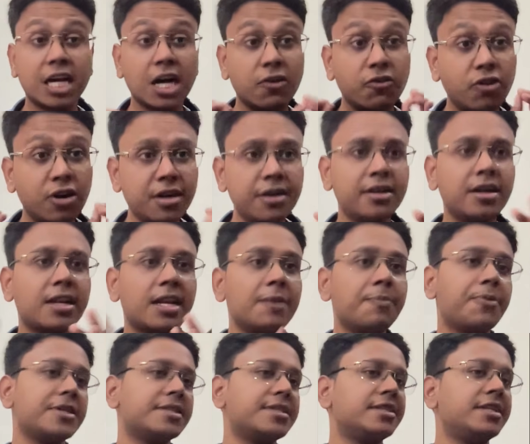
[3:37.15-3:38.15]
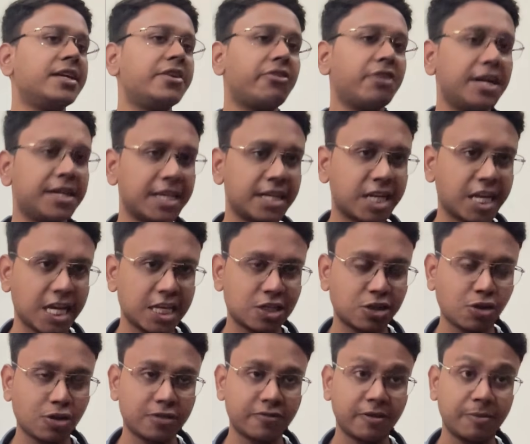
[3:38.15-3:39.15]
Governor and president related case
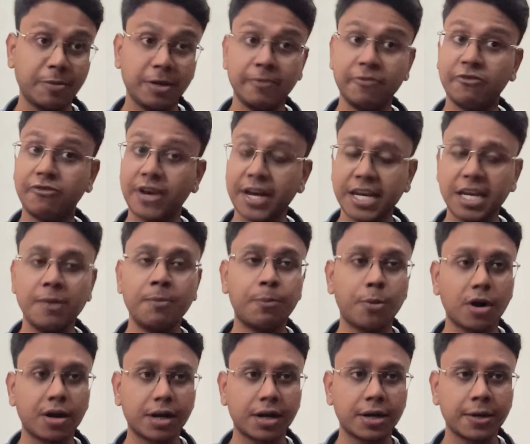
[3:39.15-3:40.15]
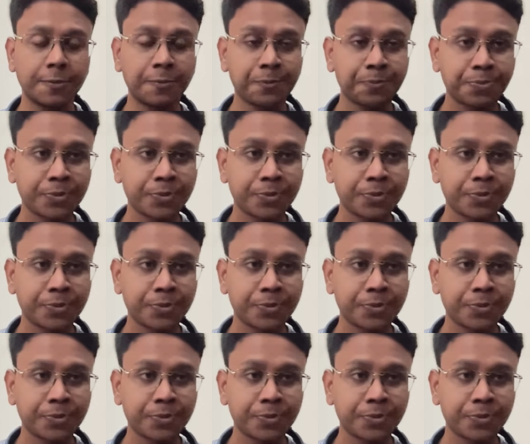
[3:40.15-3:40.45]
laws will be very important,